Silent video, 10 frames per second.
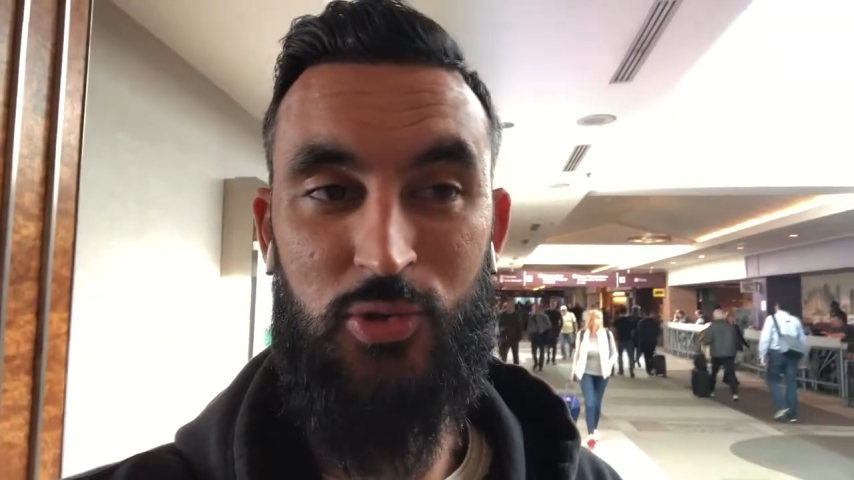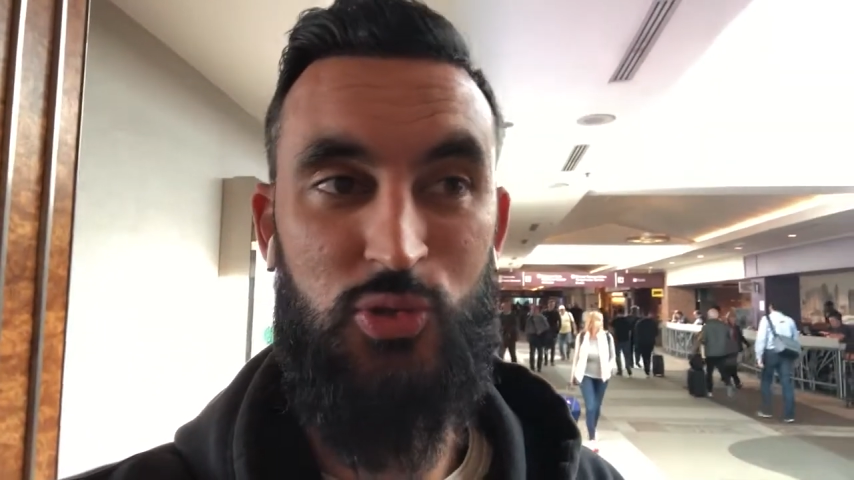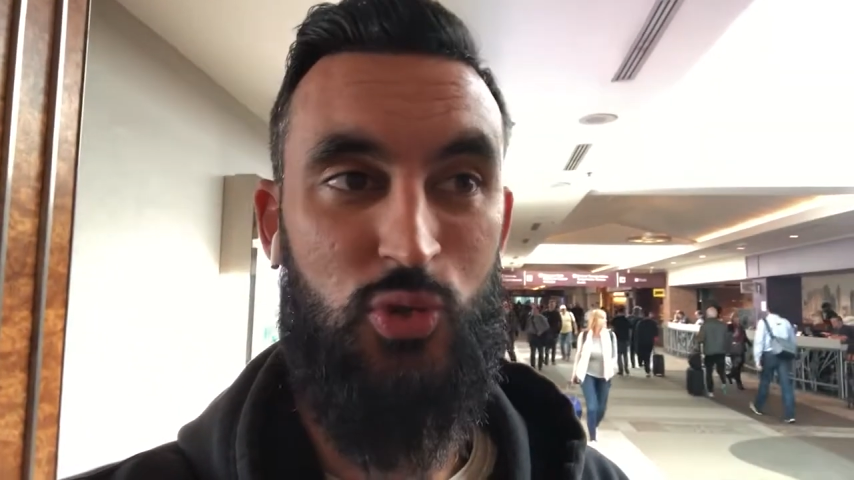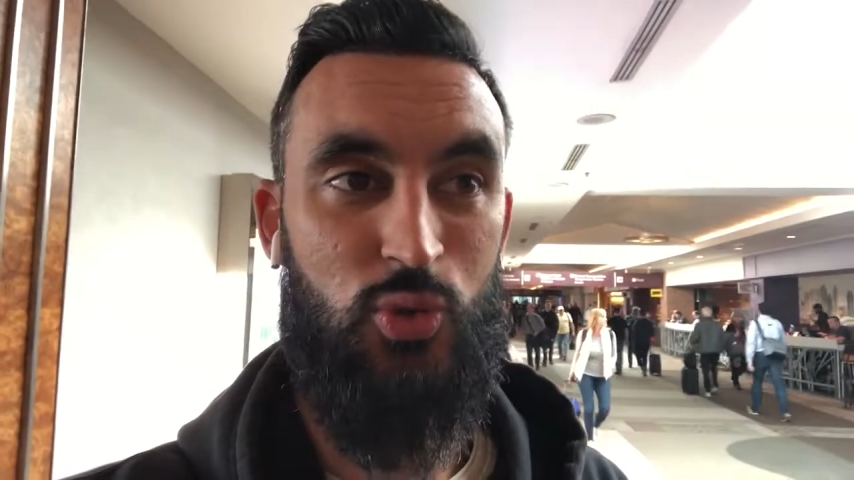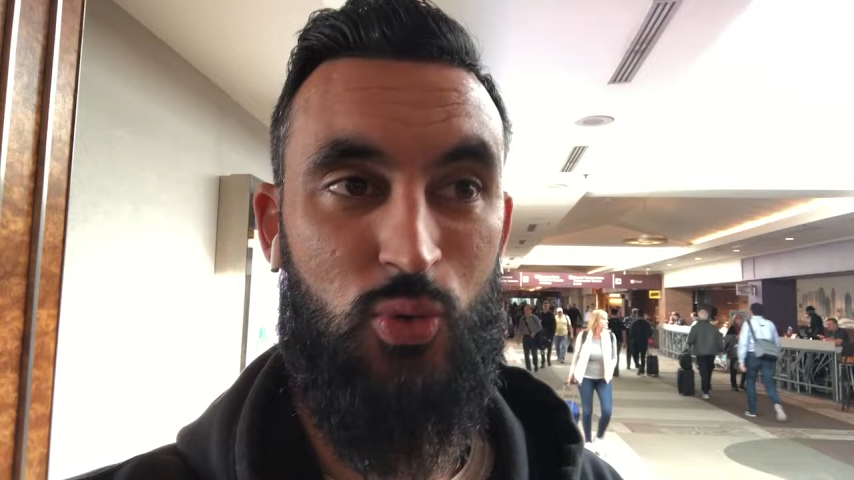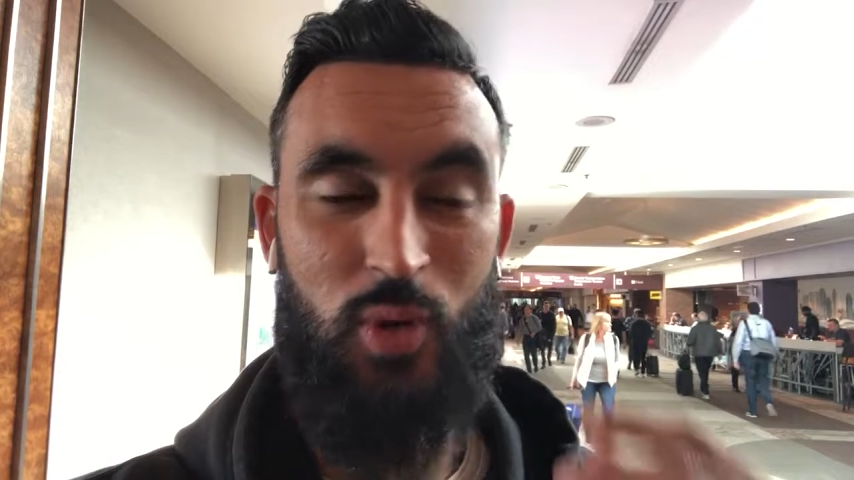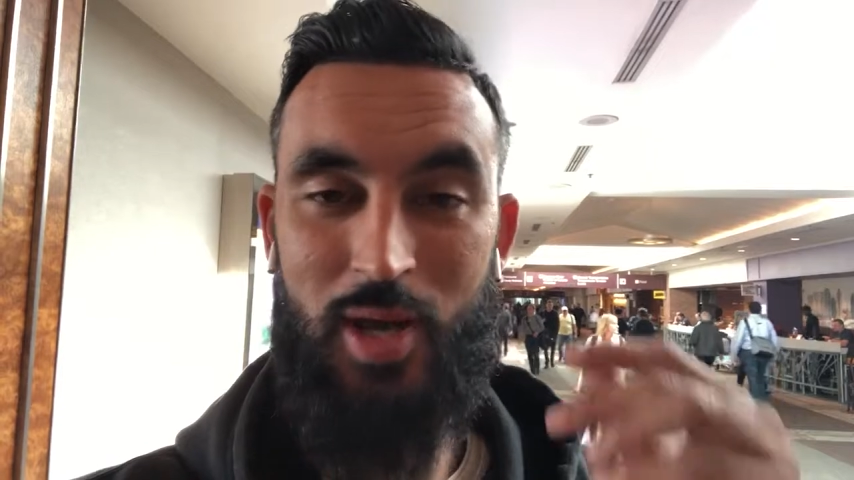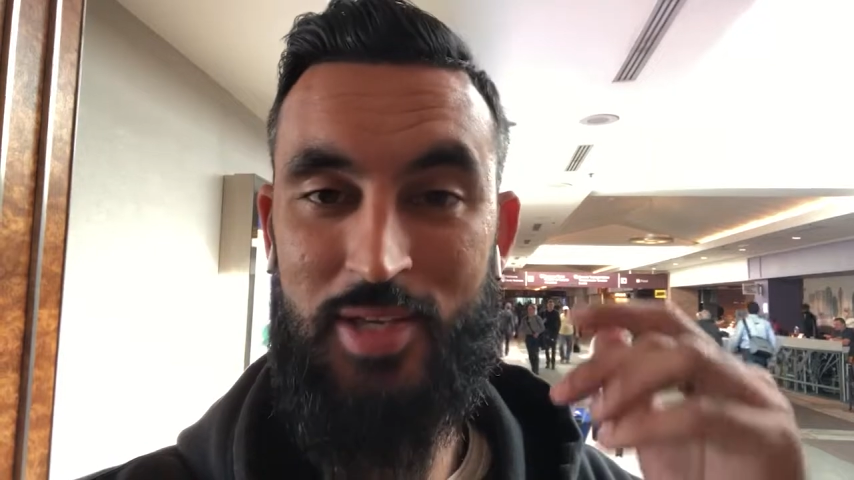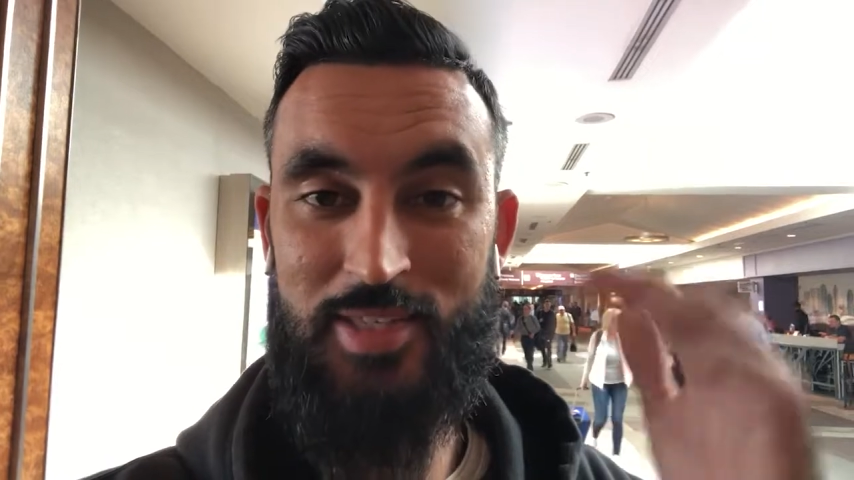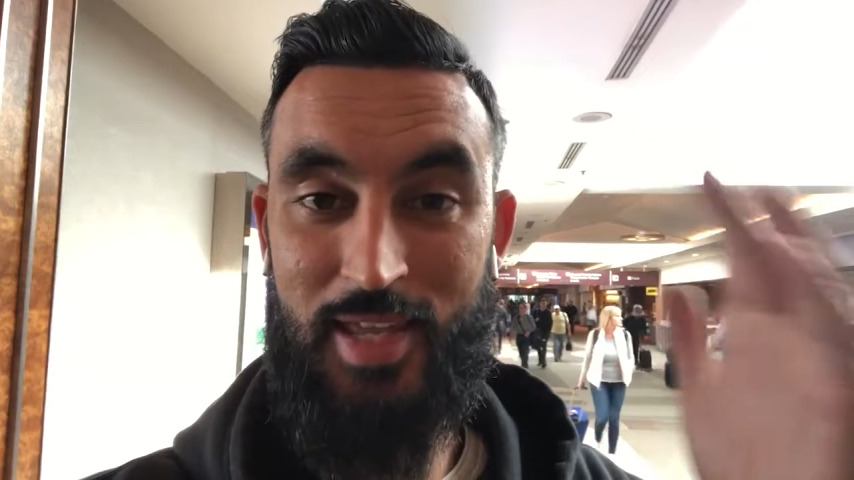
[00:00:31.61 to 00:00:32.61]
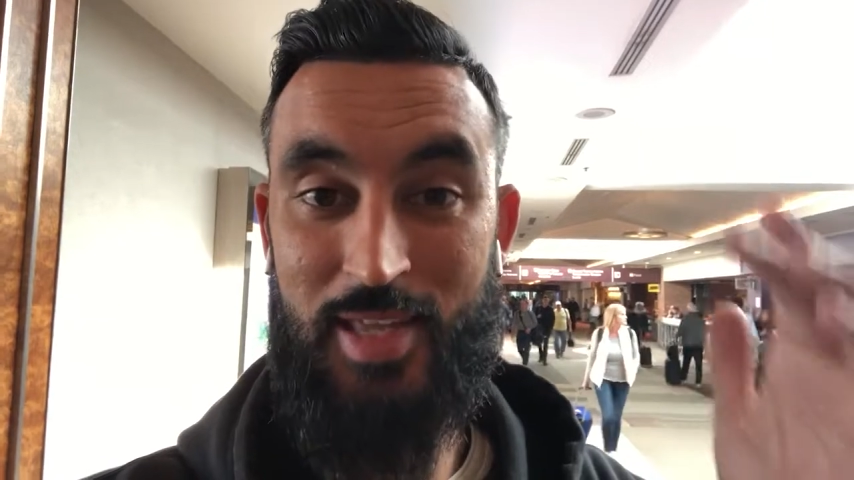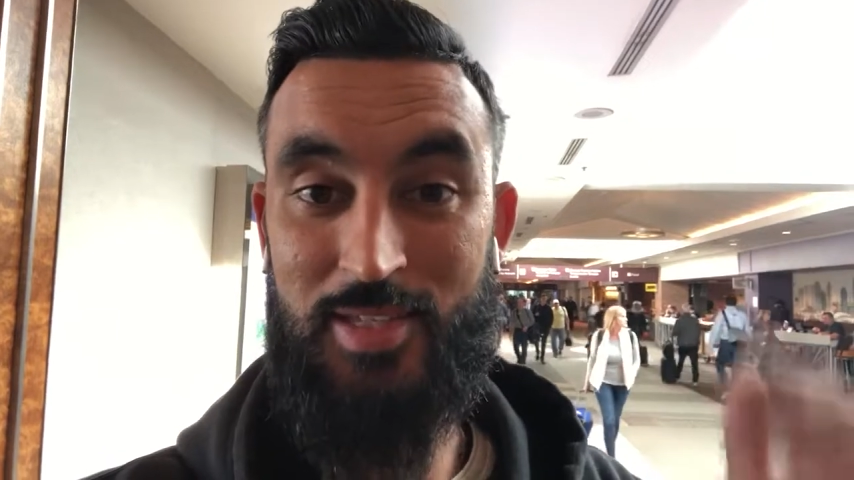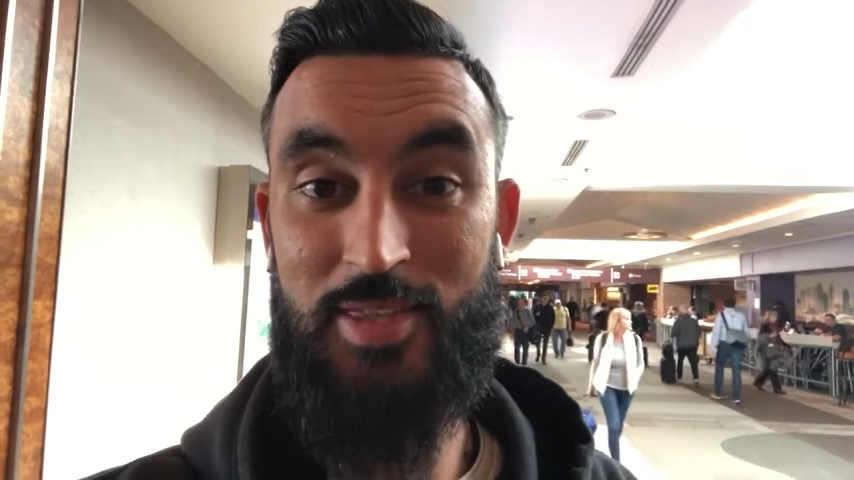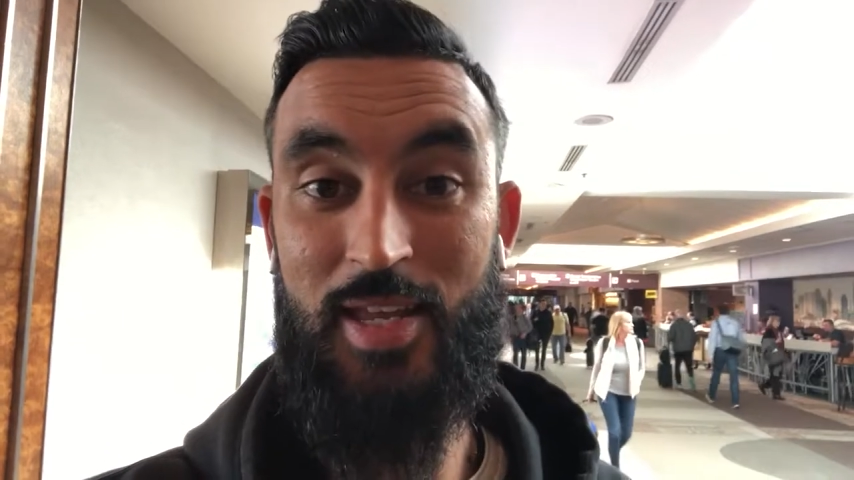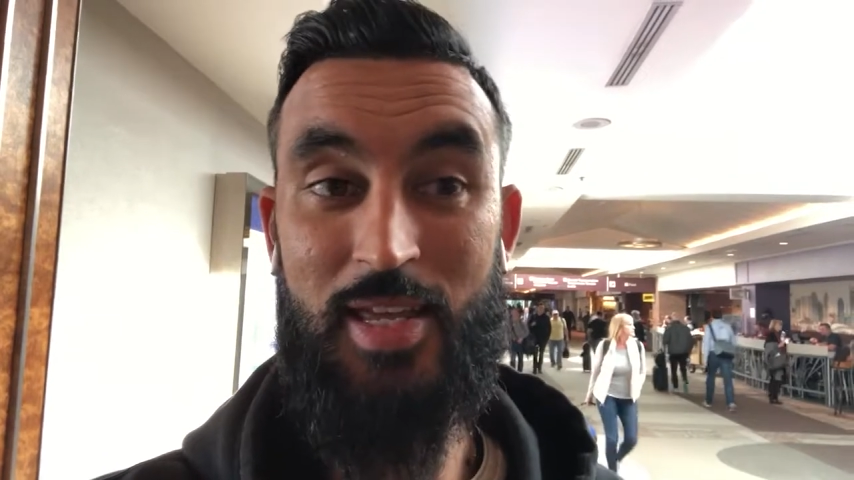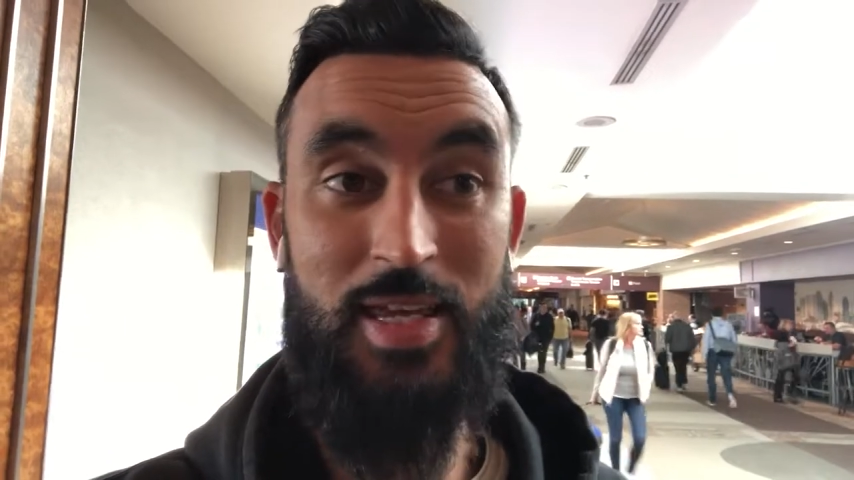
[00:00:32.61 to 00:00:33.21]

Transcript: to a standard that